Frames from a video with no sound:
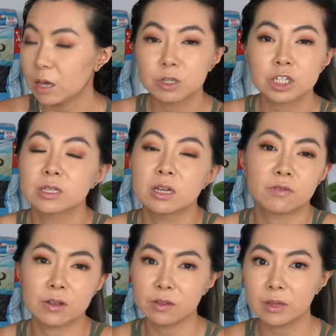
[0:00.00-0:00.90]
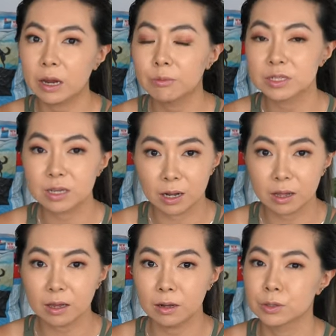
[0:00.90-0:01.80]
It was just everything that he was
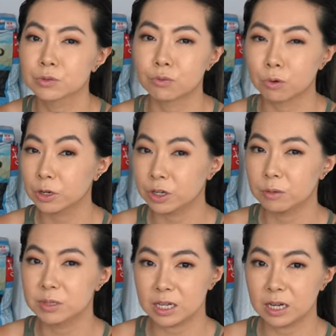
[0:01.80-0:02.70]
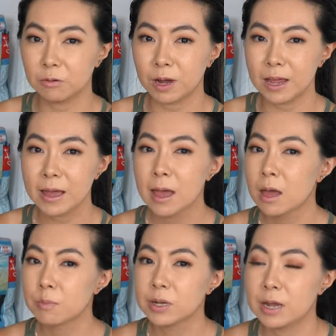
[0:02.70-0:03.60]
getting in his raw cubes anyway,
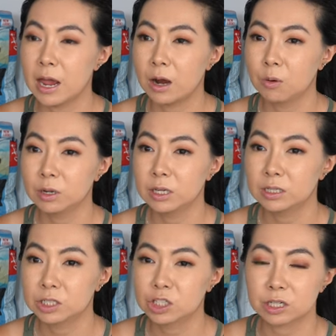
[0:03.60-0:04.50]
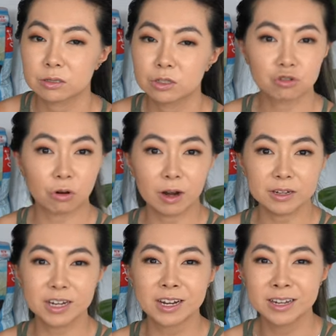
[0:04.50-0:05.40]
but now it's just
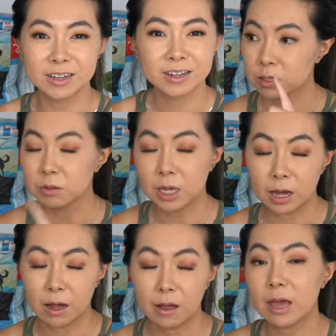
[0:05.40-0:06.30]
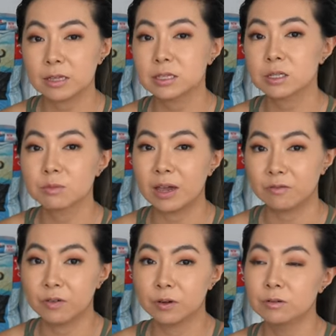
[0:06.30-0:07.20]
dried. So yeah, that's his main
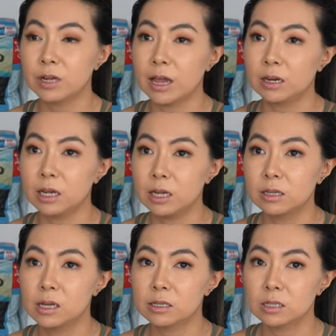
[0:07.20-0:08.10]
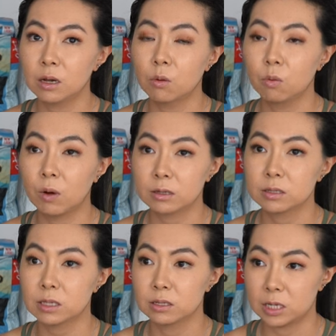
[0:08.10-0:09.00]
food, and he gets it
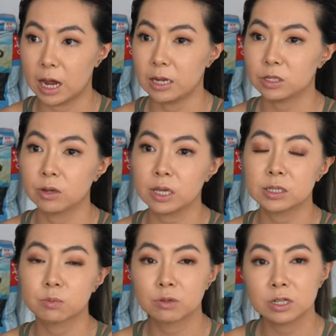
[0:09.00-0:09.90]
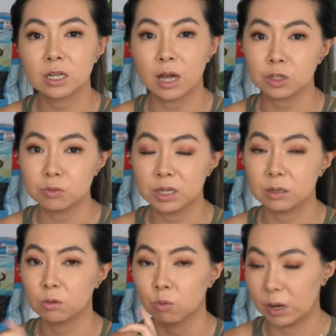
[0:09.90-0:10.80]
once a day. So he gets a pretty large
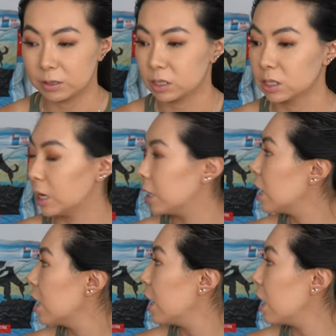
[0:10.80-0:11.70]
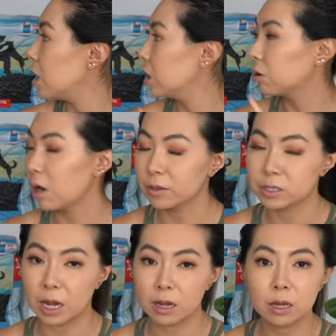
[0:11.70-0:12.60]
meal once a day, and throughout the
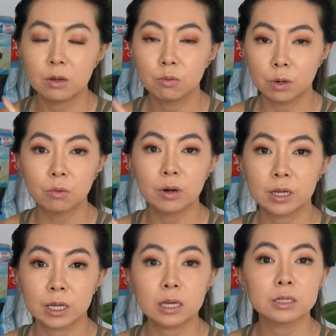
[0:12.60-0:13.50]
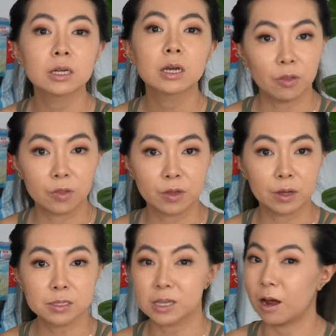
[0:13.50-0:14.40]
day he will get other
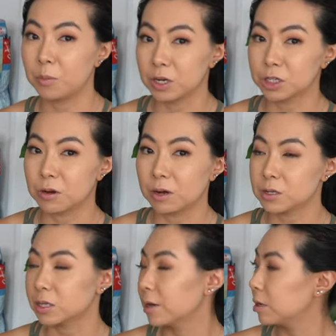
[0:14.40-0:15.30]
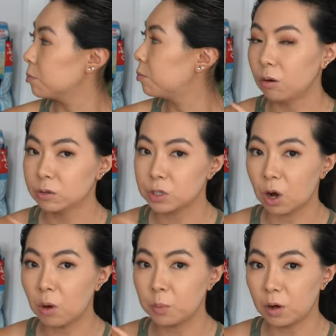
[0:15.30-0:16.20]
things that I'm going to show you guys later. On
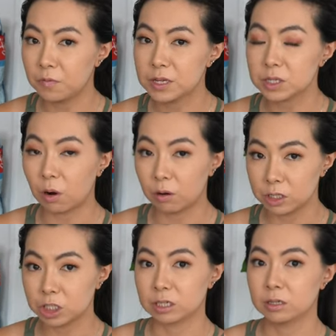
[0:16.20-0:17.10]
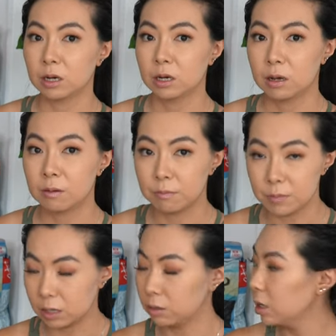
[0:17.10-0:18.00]
top of his Origin
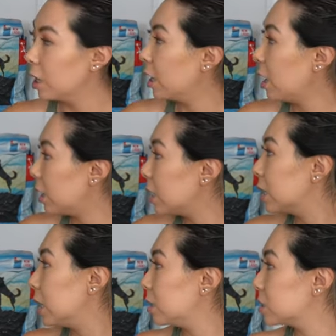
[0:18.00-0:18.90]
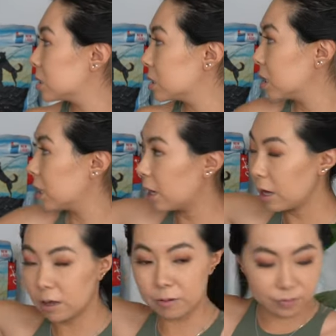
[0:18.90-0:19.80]
meal, he gets
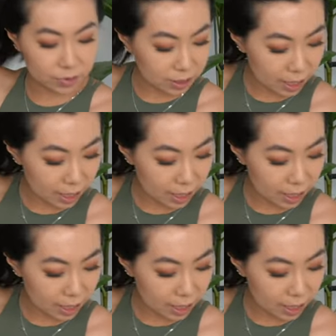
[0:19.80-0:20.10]
the